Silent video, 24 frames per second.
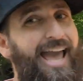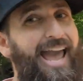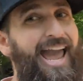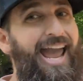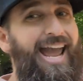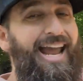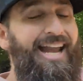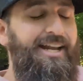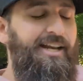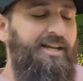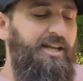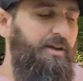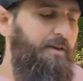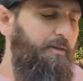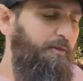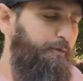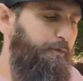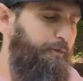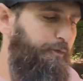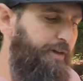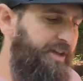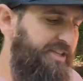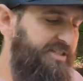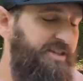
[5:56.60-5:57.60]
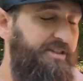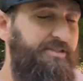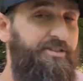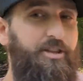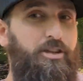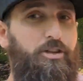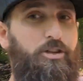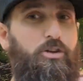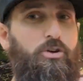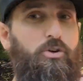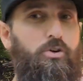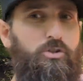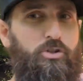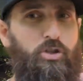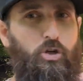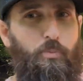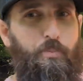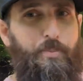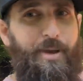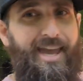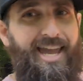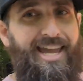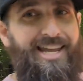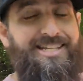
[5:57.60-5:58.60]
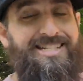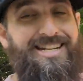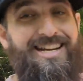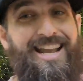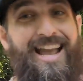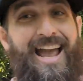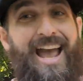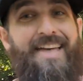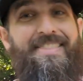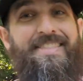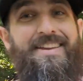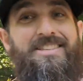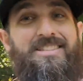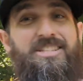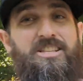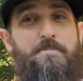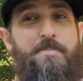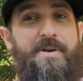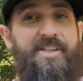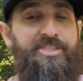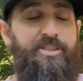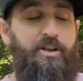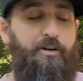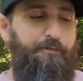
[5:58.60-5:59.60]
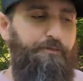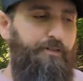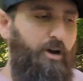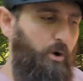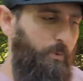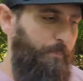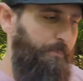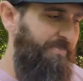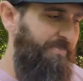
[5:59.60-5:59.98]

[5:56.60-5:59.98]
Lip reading: and visit the YouTube page and then submit their vote.